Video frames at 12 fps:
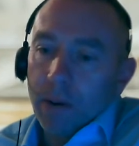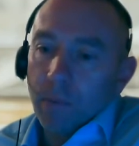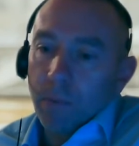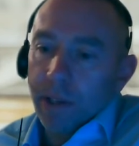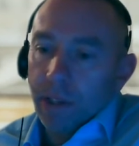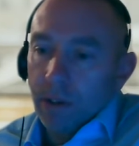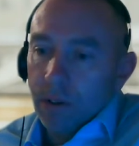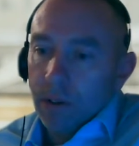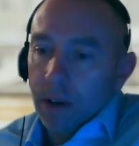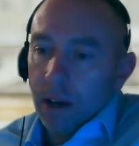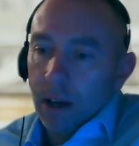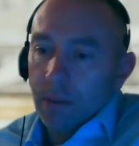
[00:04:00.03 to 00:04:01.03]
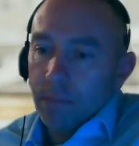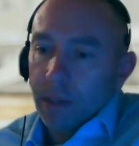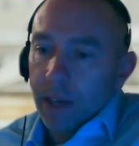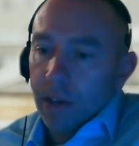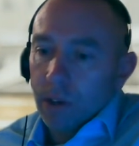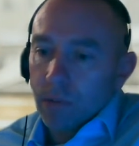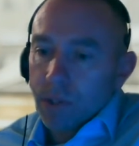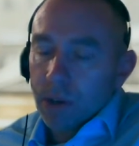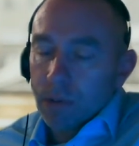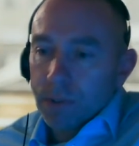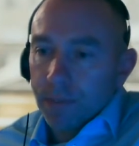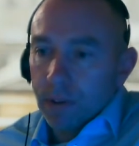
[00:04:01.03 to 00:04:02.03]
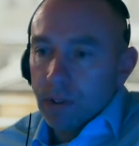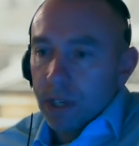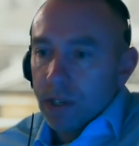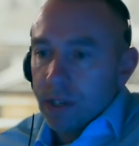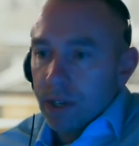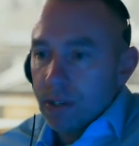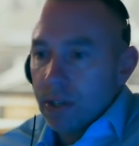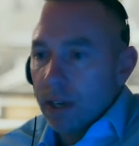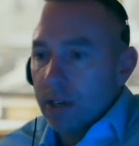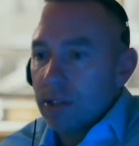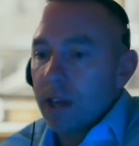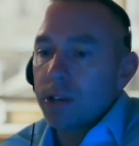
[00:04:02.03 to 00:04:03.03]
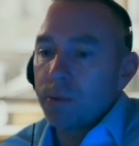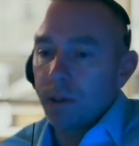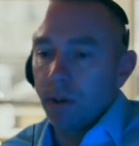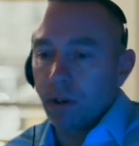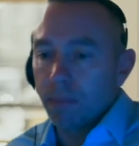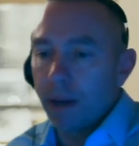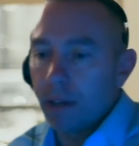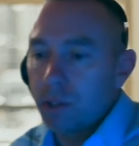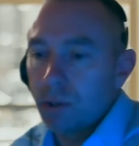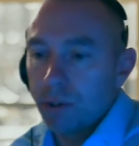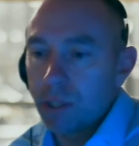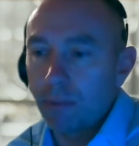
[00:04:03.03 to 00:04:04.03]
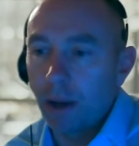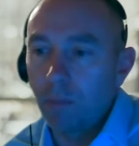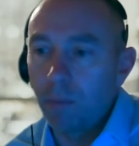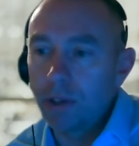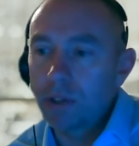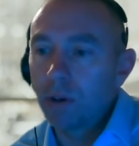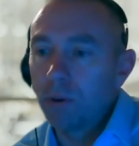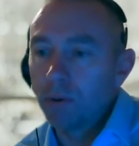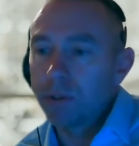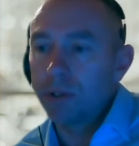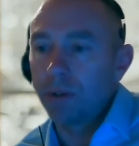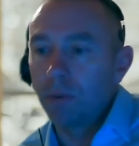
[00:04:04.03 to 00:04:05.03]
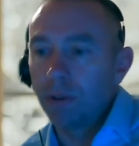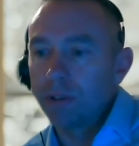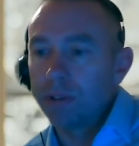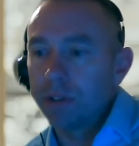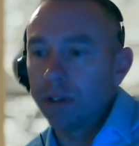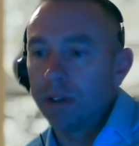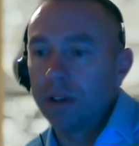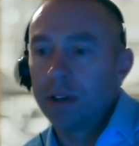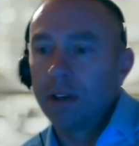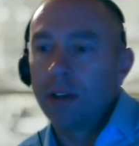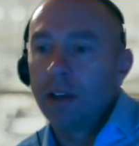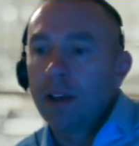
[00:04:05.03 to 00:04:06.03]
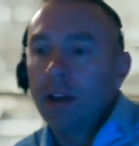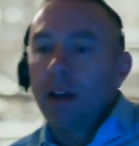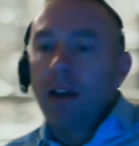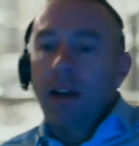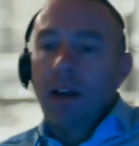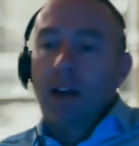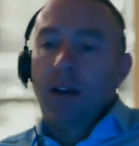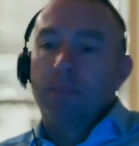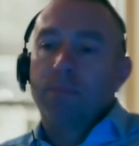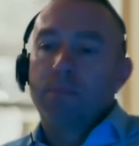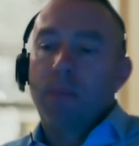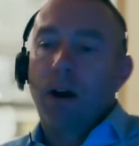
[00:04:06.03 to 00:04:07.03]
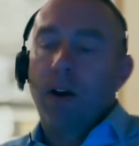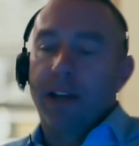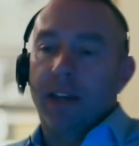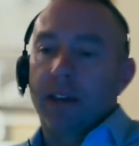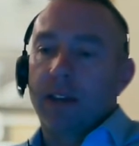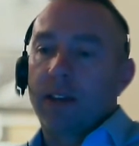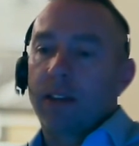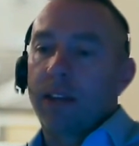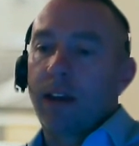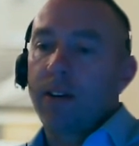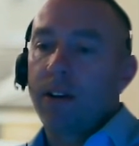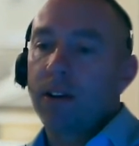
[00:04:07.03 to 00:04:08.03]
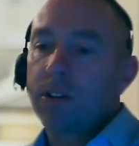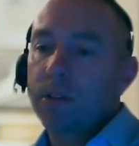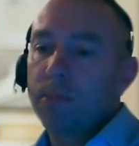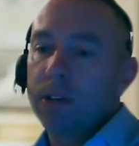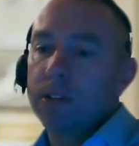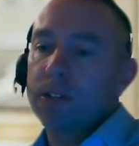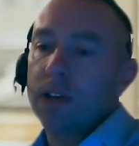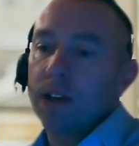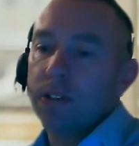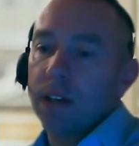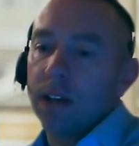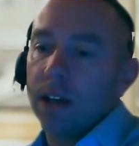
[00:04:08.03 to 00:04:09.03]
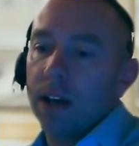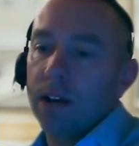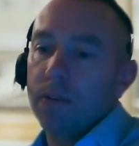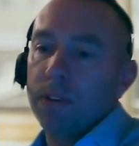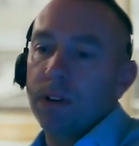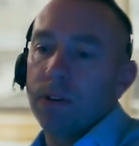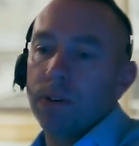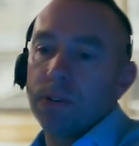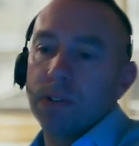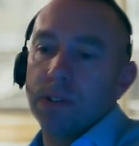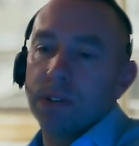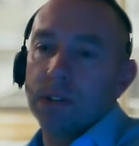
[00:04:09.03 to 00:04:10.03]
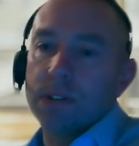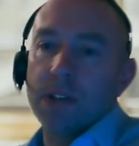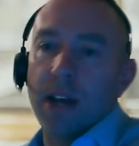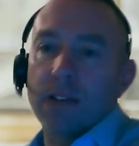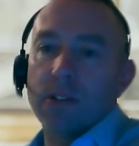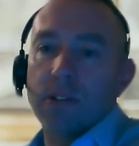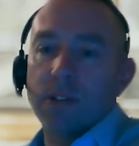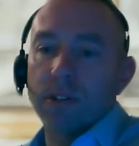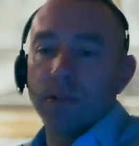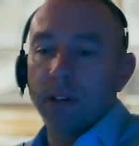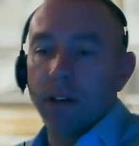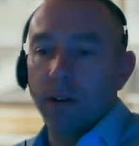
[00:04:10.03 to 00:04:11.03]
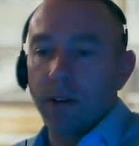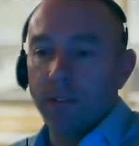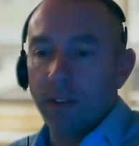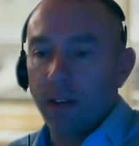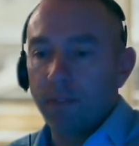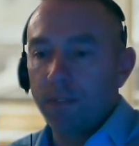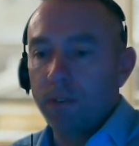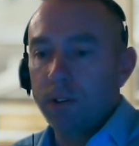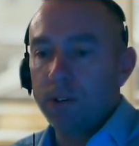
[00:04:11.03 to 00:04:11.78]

out when you get your results for your GCSEs. That's when you can make a choice about which course you want to do. Mike, someone's asking, how are the courses assessed? Do you want to go over that for